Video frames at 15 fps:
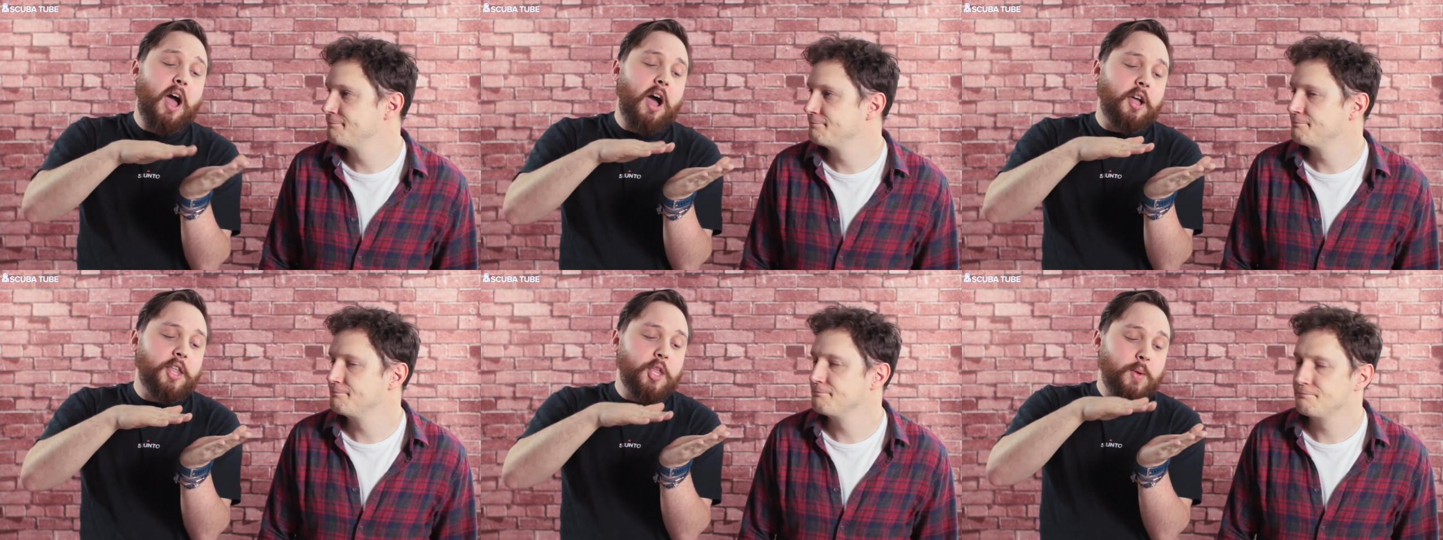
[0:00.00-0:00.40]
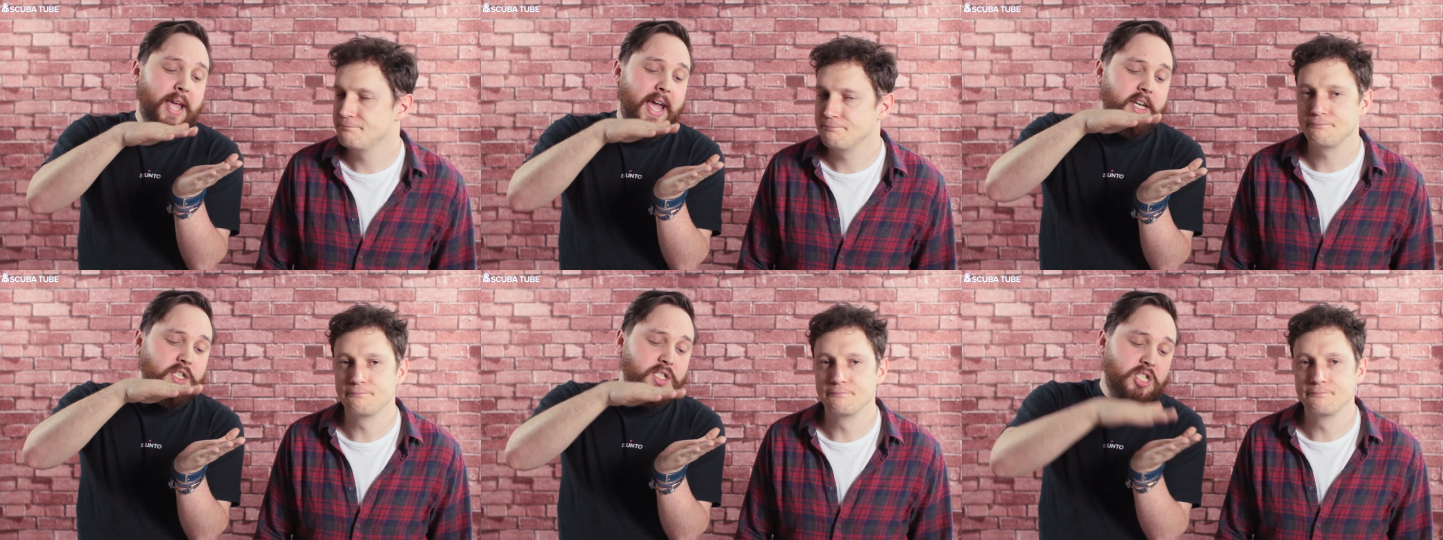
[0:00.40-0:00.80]
Speaker 1: Uh, you
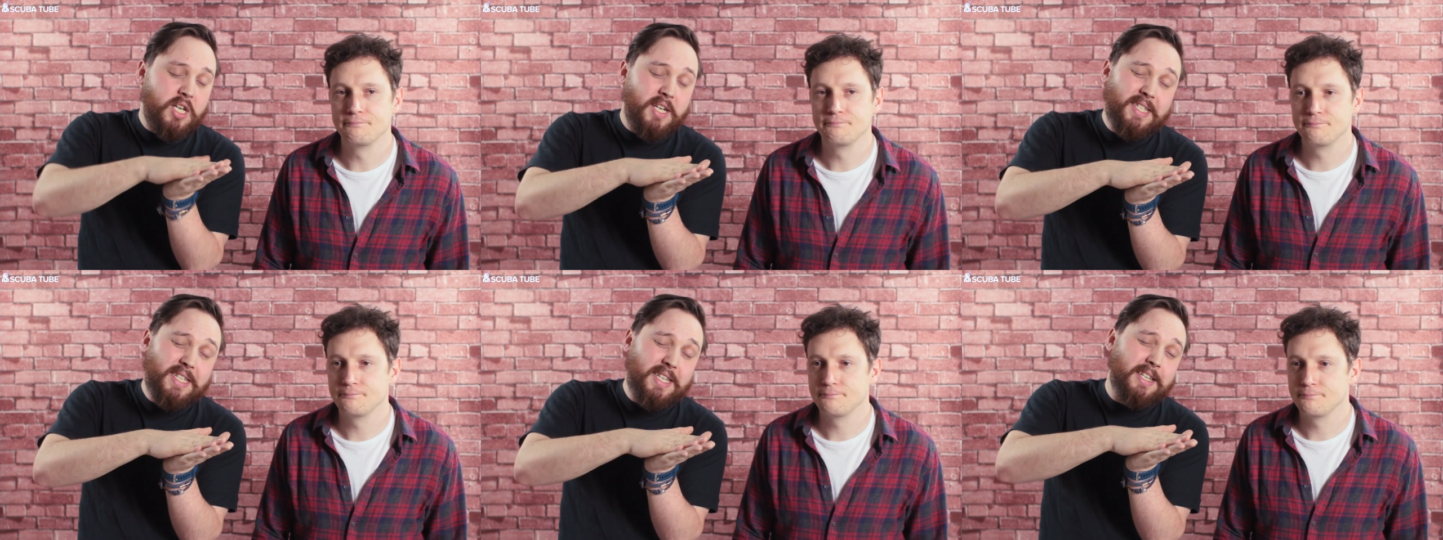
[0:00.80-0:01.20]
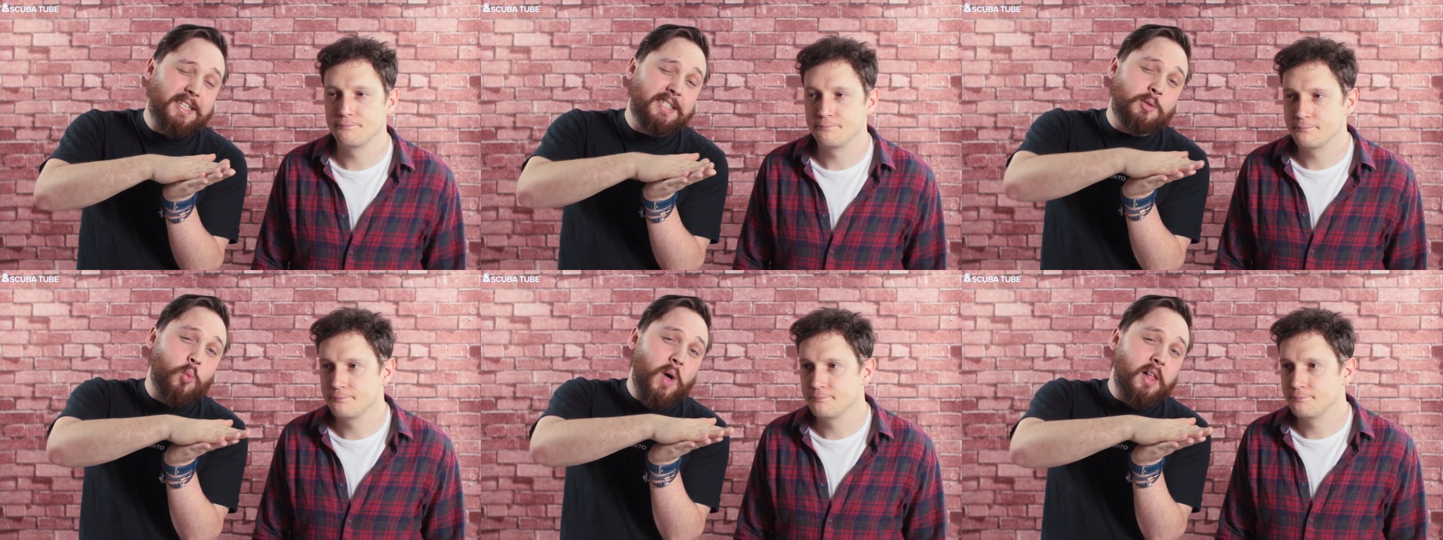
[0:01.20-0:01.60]
can adjust it
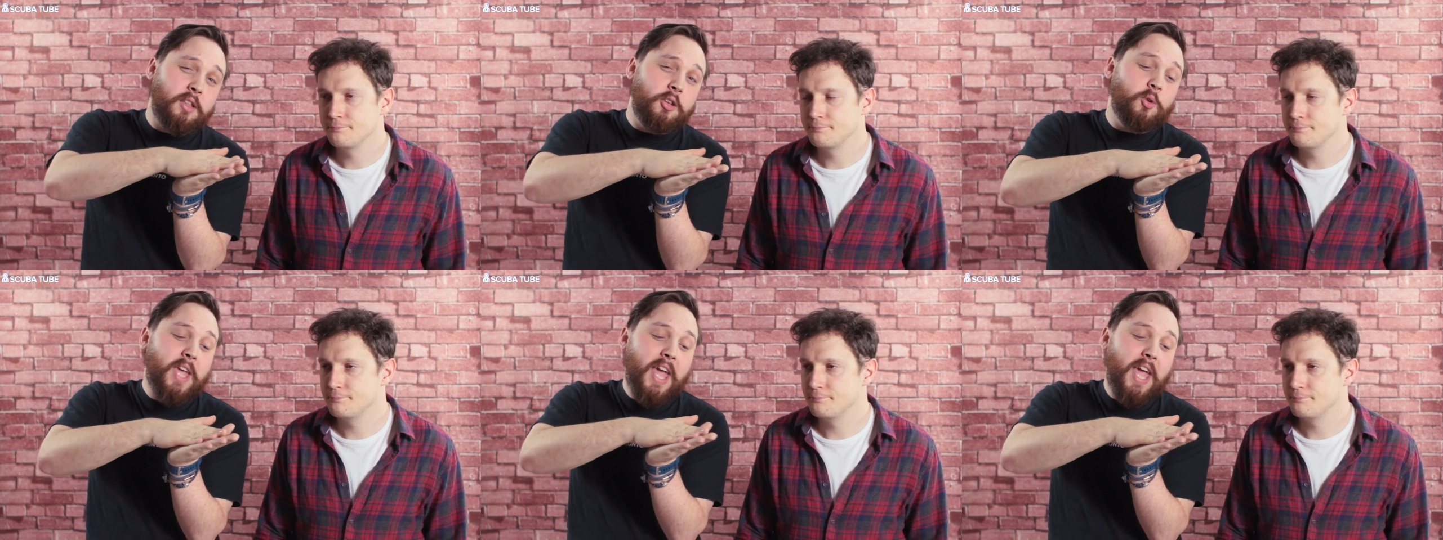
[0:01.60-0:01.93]
as well, you